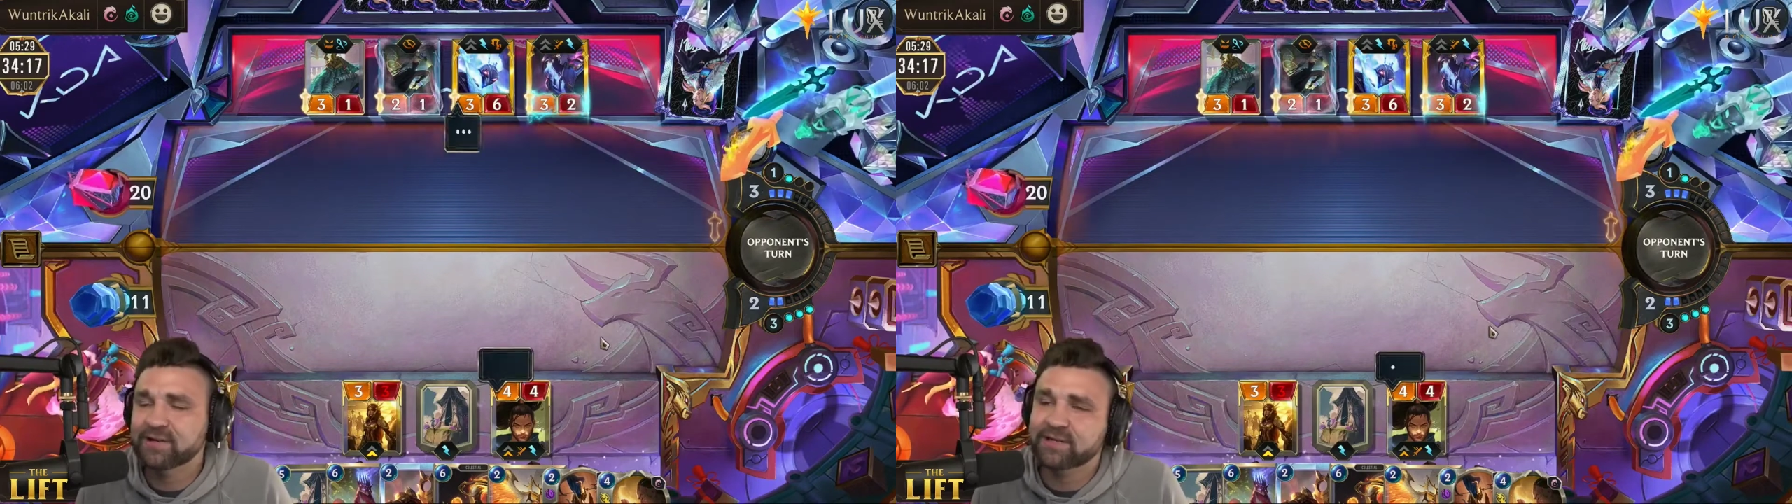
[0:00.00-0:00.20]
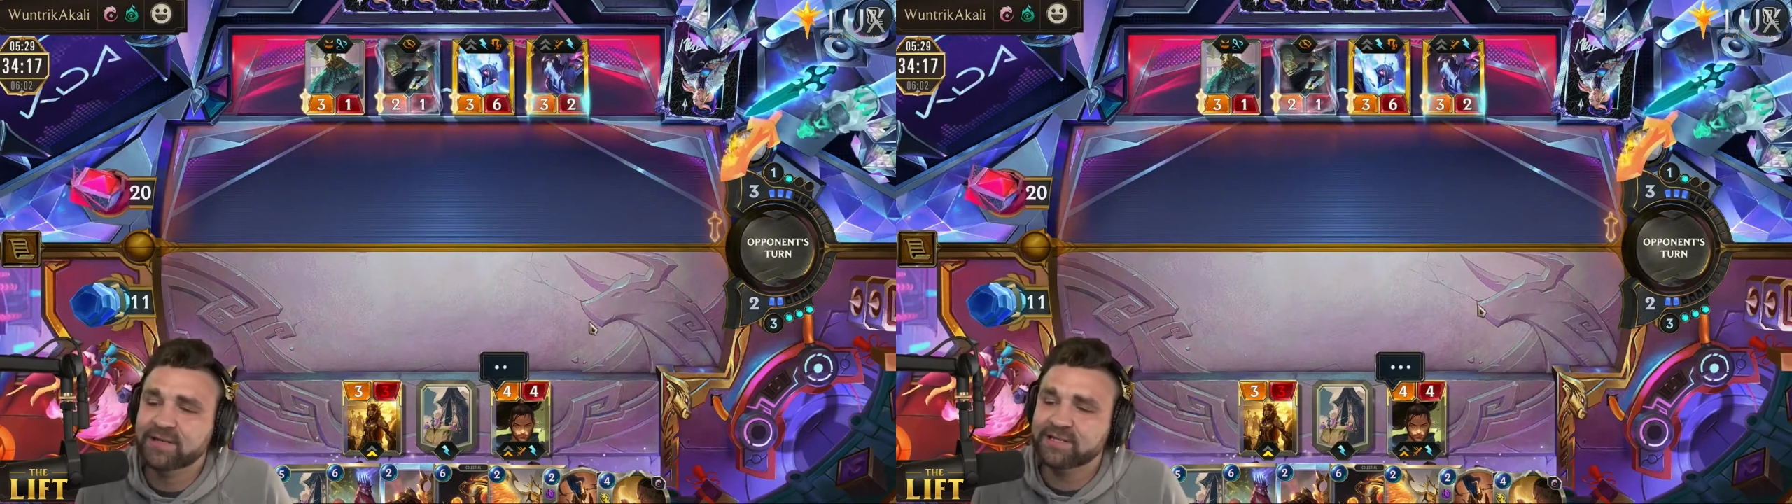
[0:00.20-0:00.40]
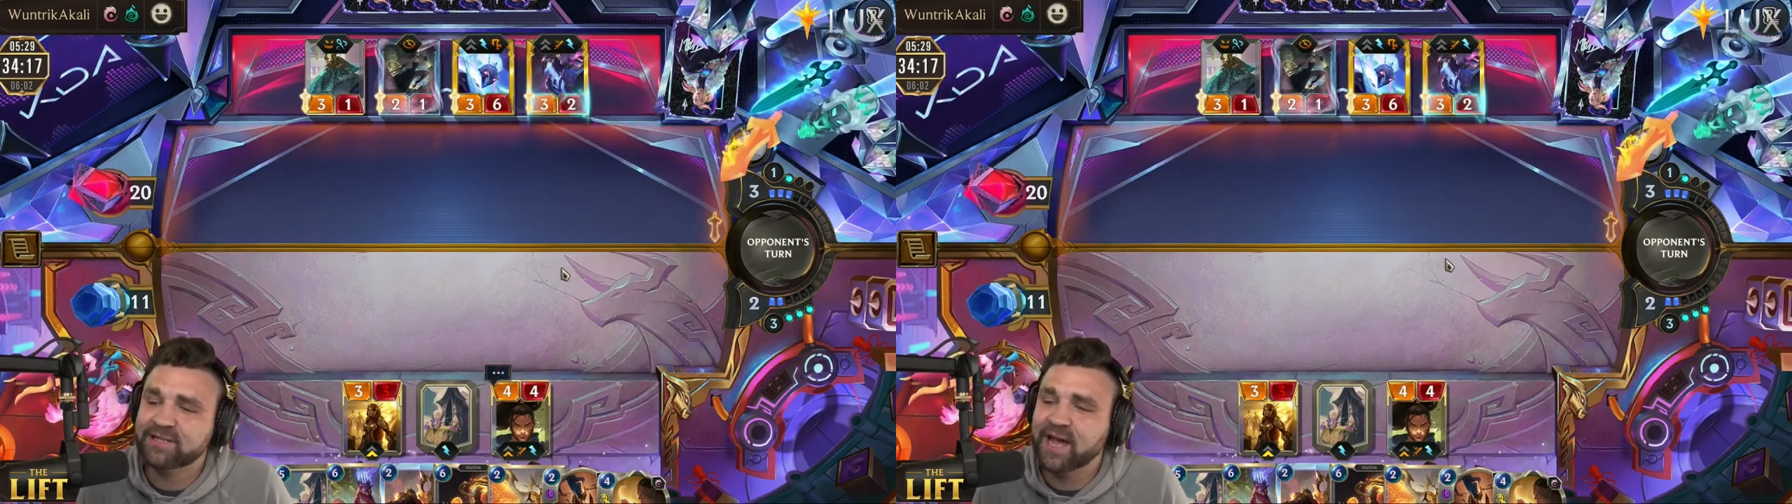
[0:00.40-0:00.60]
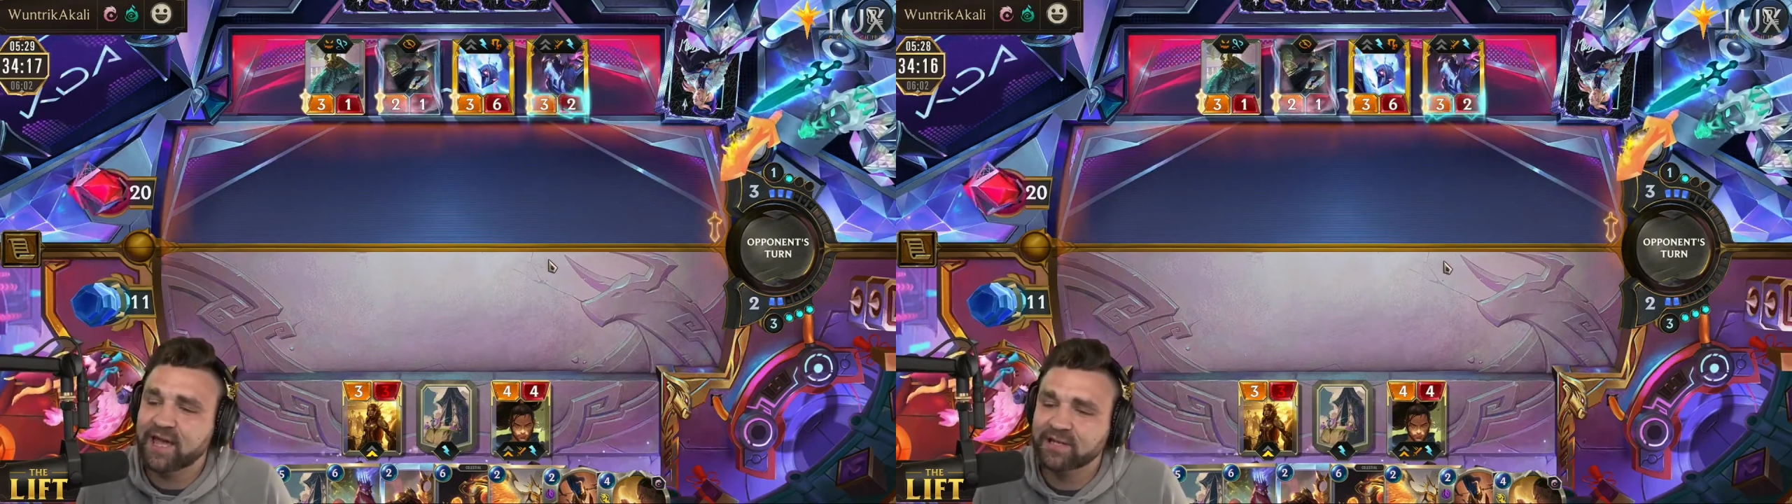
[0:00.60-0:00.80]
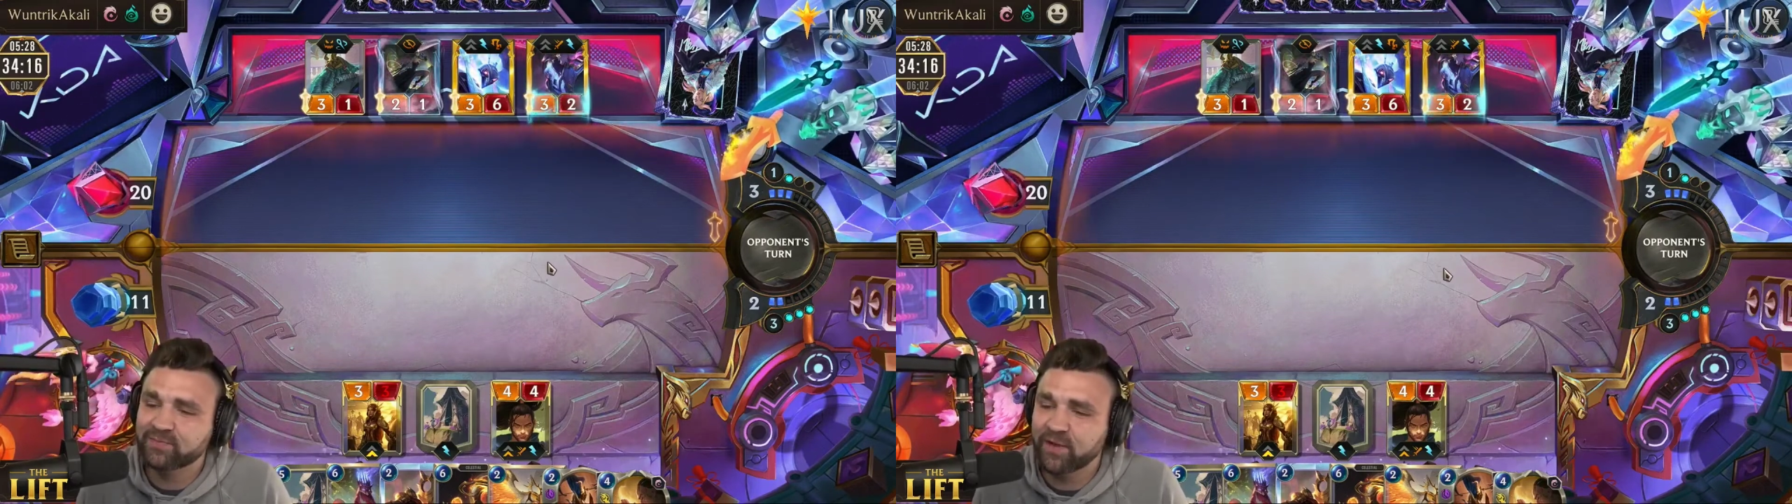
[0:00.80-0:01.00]
His deck
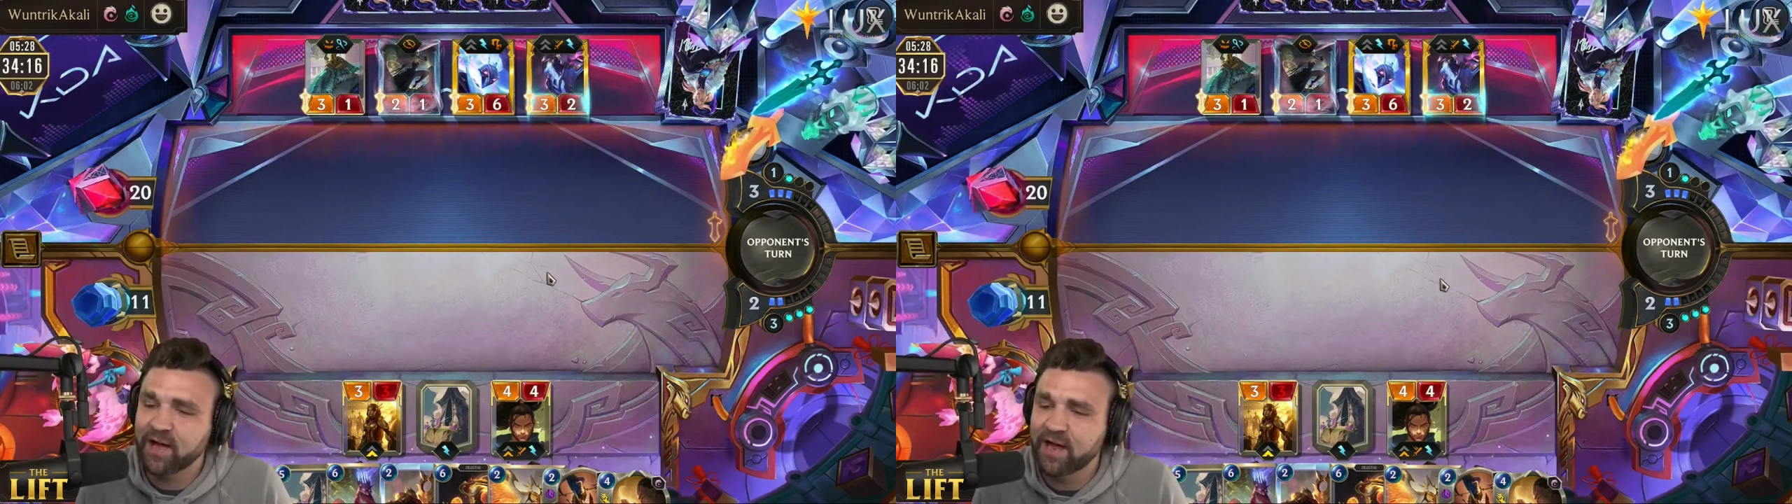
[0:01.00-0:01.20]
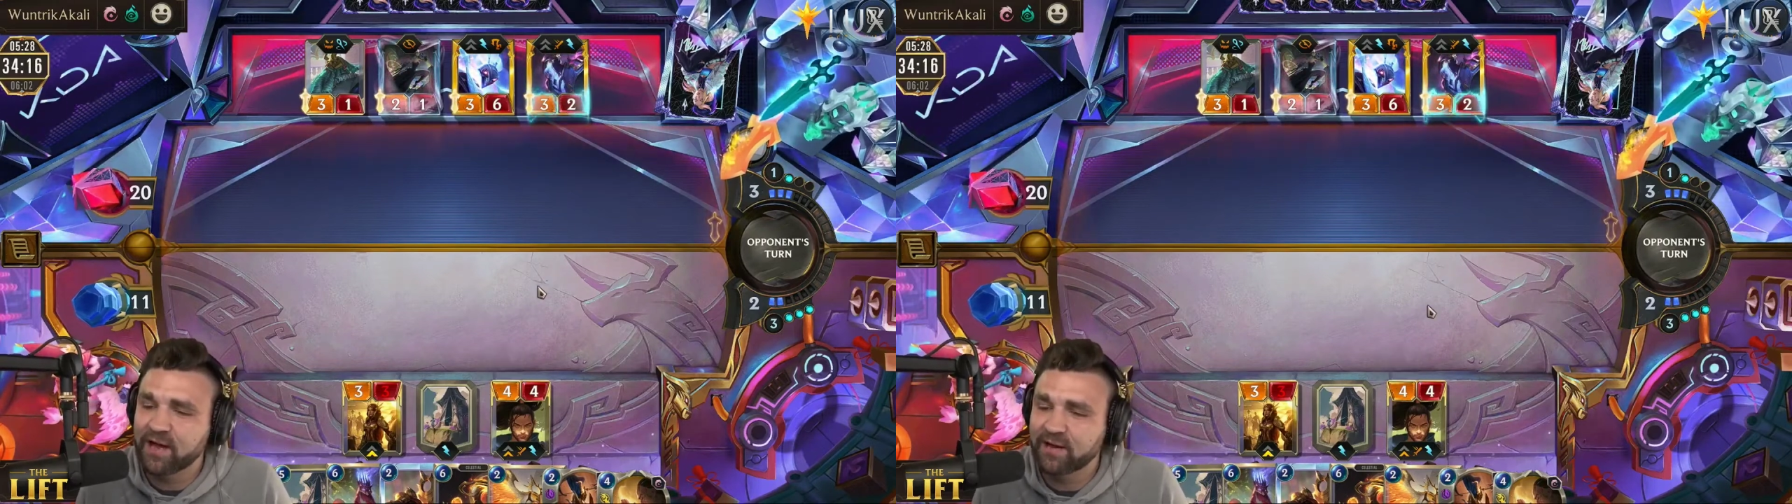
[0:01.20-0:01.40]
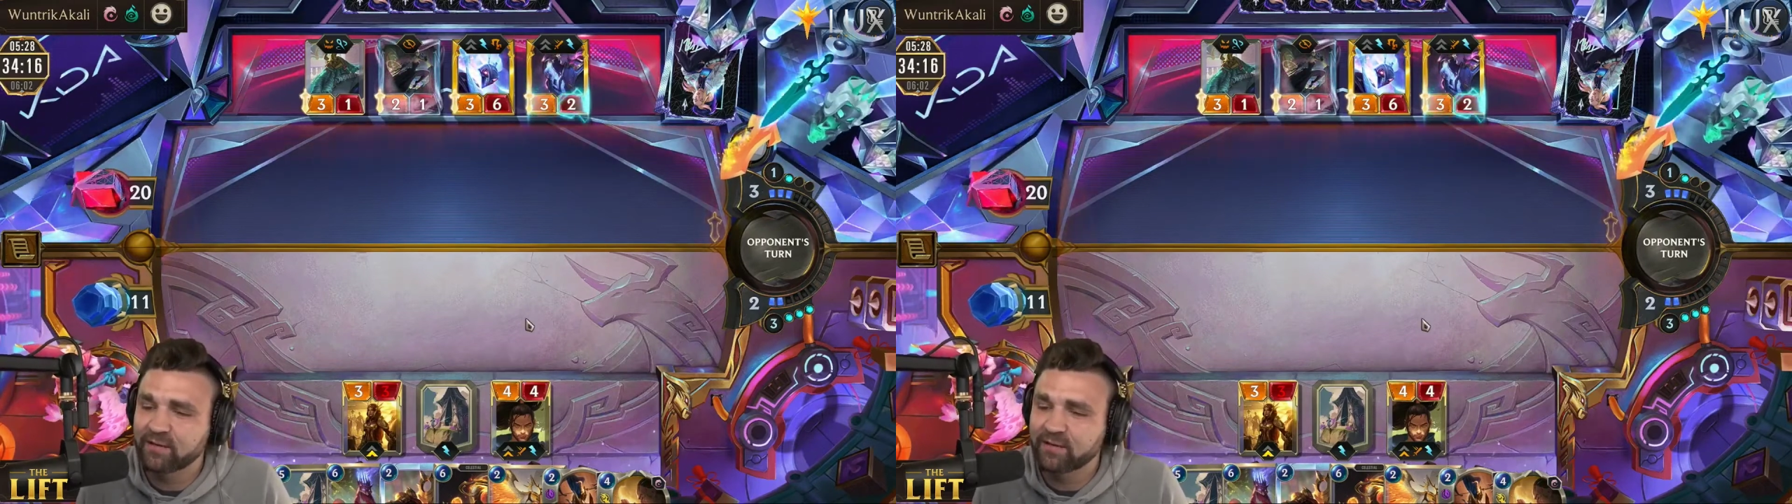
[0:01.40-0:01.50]
has played